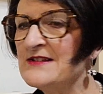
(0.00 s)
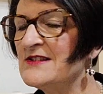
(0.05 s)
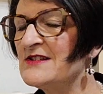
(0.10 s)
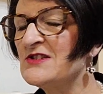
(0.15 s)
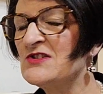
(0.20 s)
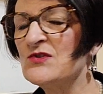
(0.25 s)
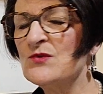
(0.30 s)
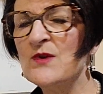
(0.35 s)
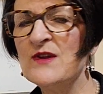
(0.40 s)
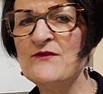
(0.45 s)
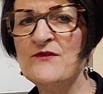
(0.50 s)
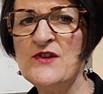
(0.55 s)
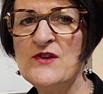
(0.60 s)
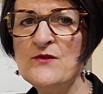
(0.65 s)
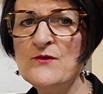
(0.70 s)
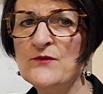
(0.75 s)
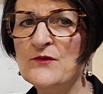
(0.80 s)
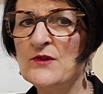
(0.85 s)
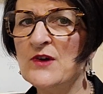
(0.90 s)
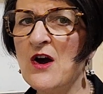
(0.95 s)
So if
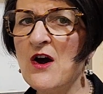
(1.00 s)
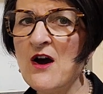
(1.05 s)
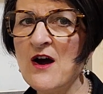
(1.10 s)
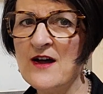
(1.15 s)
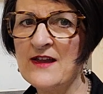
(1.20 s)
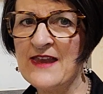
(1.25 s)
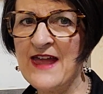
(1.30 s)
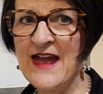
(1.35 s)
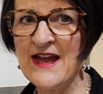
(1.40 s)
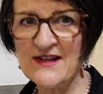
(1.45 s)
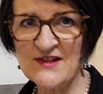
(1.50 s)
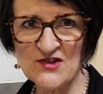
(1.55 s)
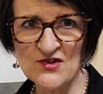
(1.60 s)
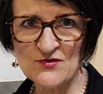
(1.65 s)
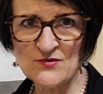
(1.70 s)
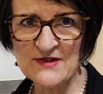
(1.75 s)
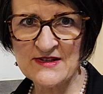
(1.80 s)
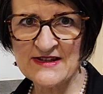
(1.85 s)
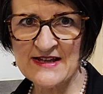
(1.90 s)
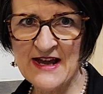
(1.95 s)
you've got
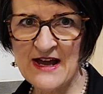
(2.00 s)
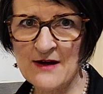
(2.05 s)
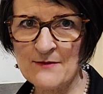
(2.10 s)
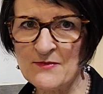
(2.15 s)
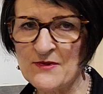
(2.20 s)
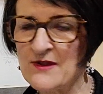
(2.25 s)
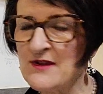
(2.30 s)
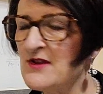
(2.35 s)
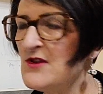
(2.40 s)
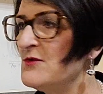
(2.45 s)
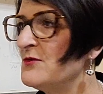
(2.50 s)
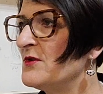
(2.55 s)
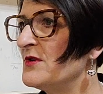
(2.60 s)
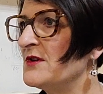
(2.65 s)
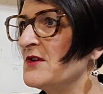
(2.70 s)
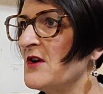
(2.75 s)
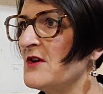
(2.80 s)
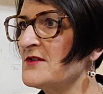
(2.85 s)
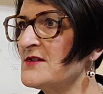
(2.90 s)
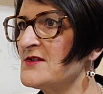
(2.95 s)
extra depth, you
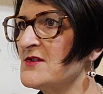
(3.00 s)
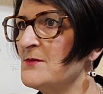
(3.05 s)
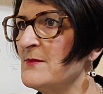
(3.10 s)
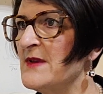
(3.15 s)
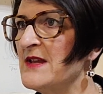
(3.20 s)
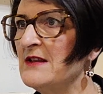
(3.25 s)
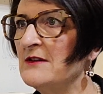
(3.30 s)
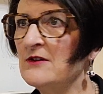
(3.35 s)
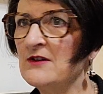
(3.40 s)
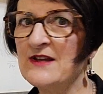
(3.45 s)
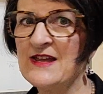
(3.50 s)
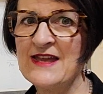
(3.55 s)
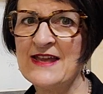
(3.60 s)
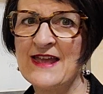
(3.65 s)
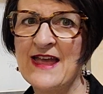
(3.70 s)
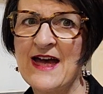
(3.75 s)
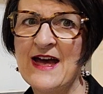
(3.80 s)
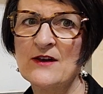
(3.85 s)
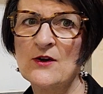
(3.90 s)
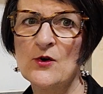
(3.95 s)
could also be
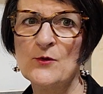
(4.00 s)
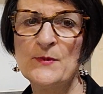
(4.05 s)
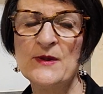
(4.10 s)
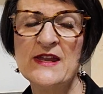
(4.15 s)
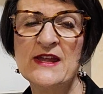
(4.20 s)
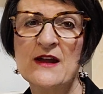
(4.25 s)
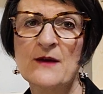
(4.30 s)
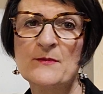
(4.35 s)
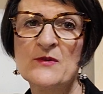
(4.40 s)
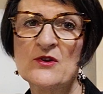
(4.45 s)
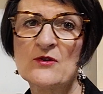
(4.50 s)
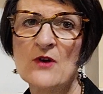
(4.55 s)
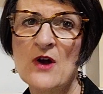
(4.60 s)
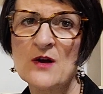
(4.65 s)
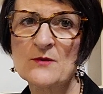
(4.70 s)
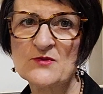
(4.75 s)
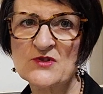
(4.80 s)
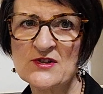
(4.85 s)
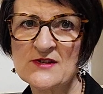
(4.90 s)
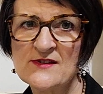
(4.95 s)
looking at opening up your
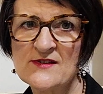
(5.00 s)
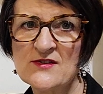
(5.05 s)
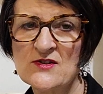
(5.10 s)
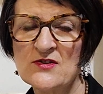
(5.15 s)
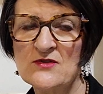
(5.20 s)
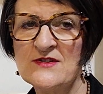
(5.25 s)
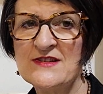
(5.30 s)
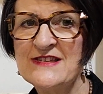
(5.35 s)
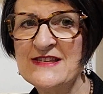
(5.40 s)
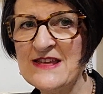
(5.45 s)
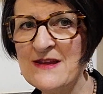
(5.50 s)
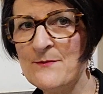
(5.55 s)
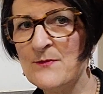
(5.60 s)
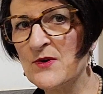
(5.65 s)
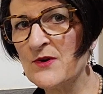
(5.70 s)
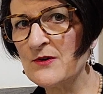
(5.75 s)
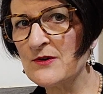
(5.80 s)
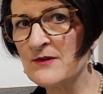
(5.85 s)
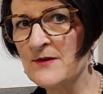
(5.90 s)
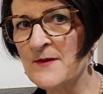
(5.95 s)
options to
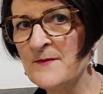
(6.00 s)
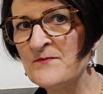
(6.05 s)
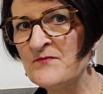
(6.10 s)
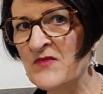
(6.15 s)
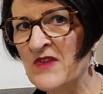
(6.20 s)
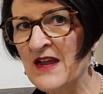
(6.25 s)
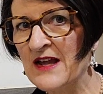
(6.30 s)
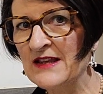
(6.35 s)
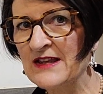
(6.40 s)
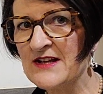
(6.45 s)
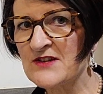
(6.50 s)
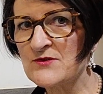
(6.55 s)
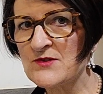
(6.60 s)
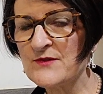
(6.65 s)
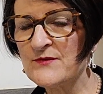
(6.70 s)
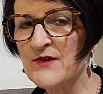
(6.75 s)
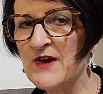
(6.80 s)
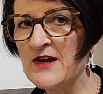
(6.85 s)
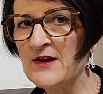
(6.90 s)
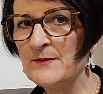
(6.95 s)
deeper
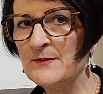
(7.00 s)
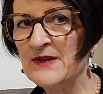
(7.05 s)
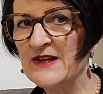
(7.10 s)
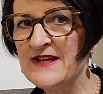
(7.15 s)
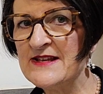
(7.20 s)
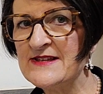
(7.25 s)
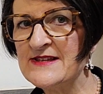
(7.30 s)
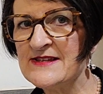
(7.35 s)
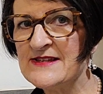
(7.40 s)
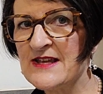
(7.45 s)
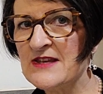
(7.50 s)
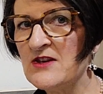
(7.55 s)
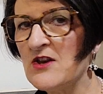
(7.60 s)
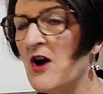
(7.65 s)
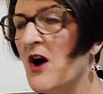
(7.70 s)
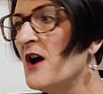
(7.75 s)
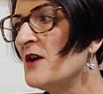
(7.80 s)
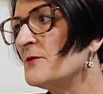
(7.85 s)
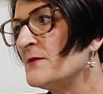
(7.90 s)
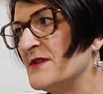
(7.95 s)
electric fireplaces and
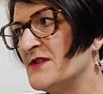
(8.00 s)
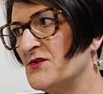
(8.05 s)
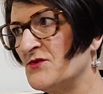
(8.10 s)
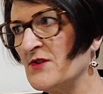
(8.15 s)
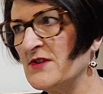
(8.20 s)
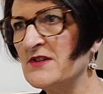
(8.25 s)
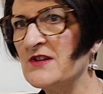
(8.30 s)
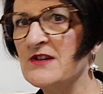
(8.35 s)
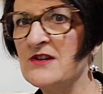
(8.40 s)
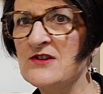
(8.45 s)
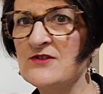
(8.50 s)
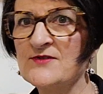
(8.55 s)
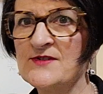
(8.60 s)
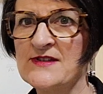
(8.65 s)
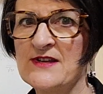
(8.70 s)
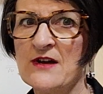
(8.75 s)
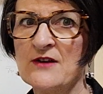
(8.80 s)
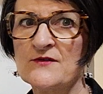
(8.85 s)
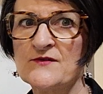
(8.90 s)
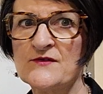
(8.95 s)
not restricting
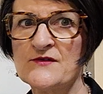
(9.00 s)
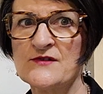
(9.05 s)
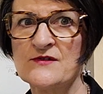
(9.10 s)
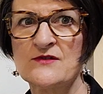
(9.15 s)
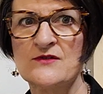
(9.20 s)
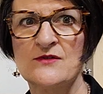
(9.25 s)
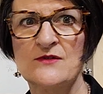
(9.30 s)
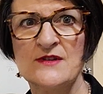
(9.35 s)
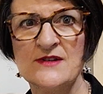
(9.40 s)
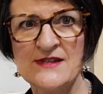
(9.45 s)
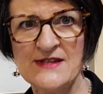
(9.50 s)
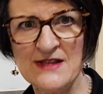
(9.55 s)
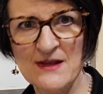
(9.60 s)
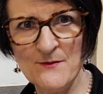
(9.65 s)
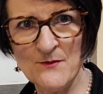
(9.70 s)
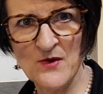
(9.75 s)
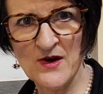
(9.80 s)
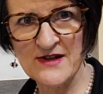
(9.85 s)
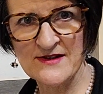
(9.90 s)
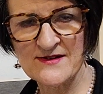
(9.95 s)
yourselves to the
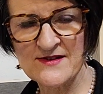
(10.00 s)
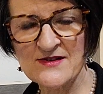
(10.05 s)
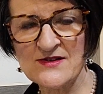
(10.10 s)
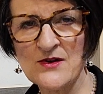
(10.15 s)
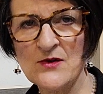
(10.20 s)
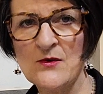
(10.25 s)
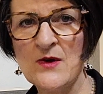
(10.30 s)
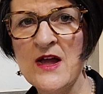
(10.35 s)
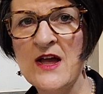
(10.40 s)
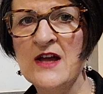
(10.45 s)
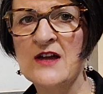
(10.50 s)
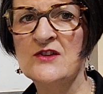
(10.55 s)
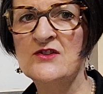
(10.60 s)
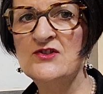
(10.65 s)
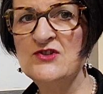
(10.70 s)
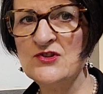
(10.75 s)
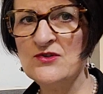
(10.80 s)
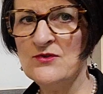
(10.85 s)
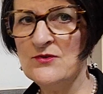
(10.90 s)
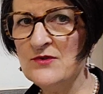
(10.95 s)
slim ones. So
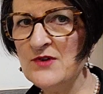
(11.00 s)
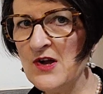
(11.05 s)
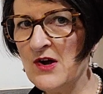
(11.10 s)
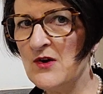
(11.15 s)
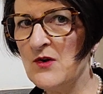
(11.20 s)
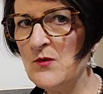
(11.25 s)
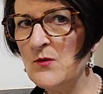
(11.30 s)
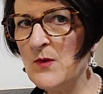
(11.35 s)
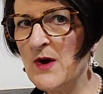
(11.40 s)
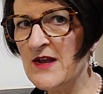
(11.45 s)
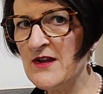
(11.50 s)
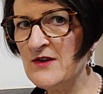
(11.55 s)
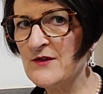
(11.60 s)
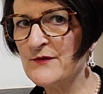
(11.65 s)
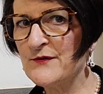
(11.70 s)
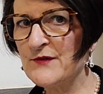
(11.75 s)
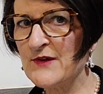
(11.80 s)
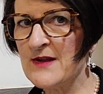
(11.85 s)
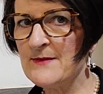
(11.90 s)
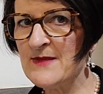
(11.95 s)
do know what your
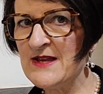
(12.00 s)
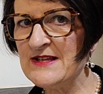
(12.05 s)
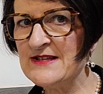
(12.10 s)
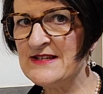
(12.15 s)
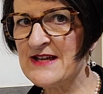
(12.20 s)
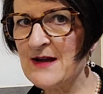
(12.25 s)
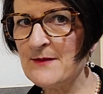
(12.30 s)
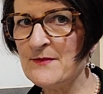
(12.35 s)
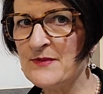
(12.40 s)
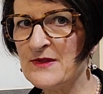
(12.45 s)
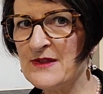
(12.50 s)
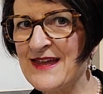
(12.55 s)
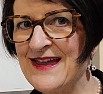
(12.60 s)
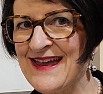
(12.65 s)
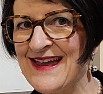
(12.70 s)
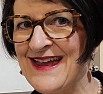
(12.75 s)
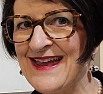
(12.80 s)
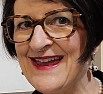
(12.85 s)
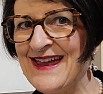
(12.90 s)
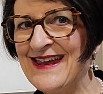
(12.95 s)
framing depth
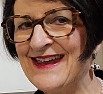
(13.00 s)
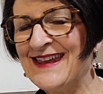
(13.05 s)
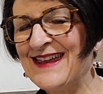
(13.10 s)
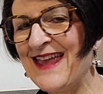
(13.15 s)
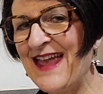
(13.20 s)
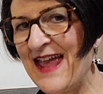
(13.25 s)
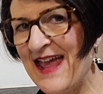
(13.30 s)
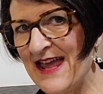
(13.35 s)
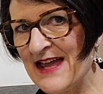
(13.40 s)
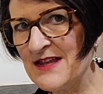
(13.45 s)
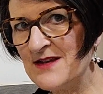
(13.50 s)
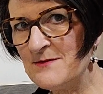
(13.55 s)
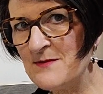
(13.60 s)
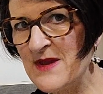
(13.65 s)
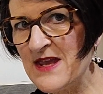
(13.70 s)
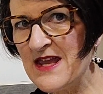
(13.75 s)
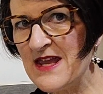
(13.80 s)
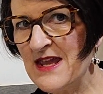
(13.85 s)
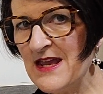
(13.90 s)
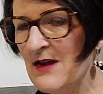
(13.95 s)
can
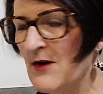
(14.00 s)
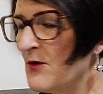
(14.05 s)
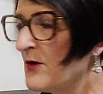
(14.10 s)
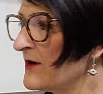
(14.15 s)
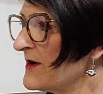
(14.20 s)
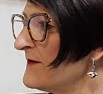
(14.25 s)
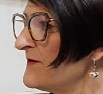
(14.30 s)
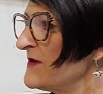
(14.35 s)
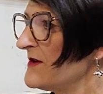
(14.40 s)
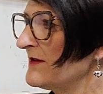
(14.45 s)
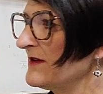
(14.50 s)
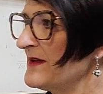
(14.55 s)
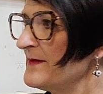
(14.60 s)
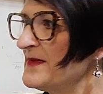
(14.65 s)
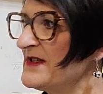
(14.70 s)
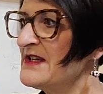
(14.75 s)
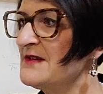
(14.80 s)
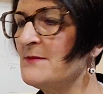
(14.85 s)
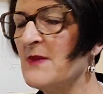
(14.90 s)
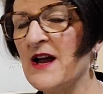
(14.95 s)
be, or if you're
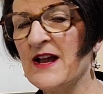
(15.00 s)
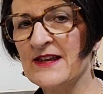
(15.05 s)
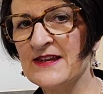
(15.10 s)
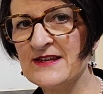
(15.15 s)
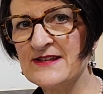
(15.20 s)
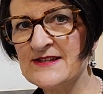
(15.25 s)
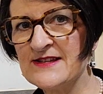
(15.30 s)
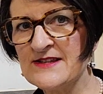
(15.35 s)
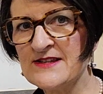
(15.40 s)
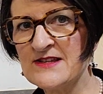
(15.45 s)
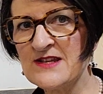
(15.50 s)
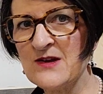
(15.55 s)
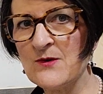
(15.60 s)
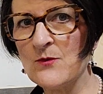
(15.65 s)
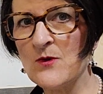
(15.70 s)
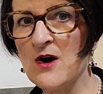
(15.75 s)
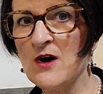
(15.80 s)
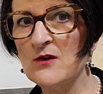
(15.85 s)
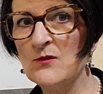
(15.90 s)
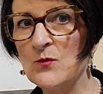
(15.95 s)
limited by an existing
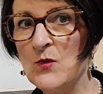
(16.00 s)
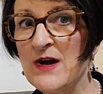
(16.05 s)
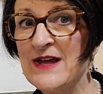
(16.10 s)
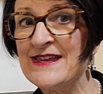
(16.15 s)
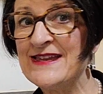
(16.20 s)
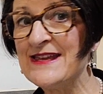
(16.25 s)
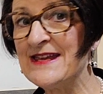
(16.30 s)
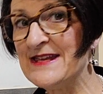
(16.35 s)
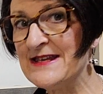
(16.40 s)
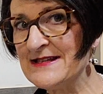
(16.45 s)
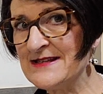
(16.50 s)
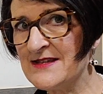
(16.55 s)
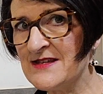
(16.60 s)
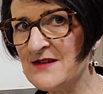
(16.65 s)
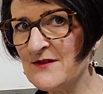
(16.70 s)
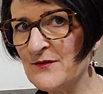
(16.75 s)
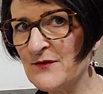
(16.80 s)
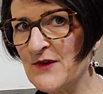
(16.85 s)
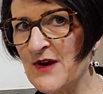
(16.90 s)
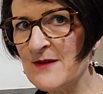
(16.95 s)
wall, what is
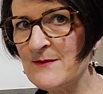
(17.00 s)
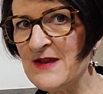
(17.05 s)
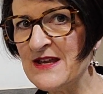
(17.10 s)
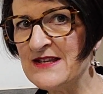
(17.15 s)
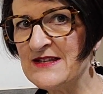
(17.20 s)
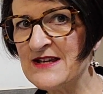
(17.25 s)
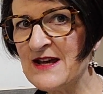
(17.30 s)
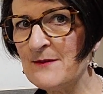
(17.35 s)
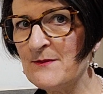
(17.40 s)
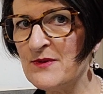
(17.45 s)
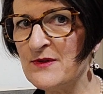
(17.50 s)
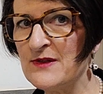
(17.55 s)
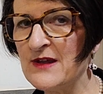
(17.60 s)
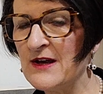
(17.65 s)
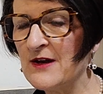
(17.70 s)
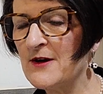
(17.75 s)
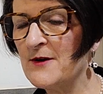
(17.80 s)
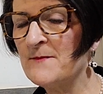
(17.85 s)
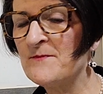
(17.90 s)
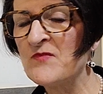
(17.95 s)
the framing depth
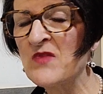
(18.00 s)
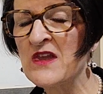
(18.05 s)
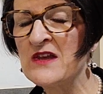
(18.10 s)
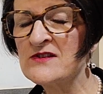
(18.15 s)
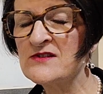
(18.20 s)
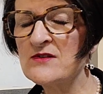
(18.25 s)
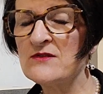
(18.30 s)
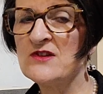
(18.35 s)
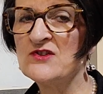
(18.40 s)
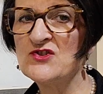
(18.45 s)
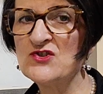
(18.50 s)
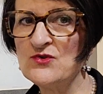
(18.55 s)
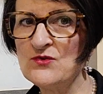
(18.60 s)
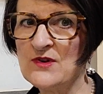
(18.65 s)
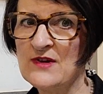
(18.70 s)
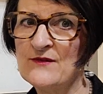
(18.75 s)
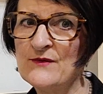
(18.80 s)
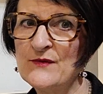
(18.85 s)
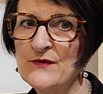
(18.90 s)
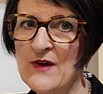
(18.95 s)
there, so that you
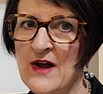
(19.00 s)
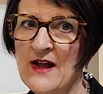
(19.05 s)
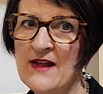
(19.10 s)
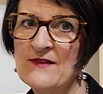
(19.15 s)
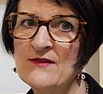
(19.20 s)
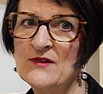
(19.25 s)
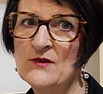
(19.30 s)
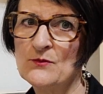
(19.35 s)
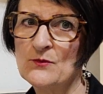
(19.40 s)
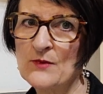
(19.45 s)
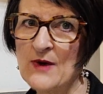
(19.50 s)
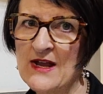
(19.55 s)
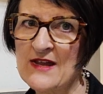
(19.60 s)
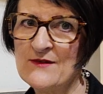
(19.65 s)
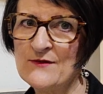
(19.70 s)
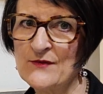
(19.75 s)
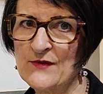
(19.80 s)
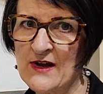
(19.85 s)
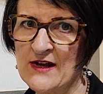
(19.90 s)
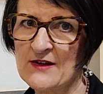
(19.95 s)
can find the
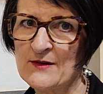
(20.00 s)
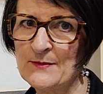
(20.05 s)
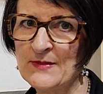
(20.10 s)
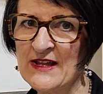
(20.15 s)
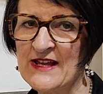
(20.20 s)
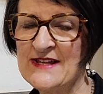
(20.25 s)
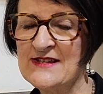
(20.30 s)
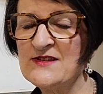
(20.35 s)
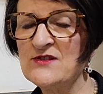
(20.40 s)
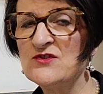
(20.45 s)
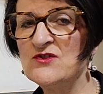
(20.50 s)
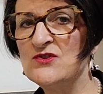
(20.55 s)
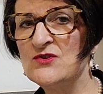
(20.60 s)
right fireplace.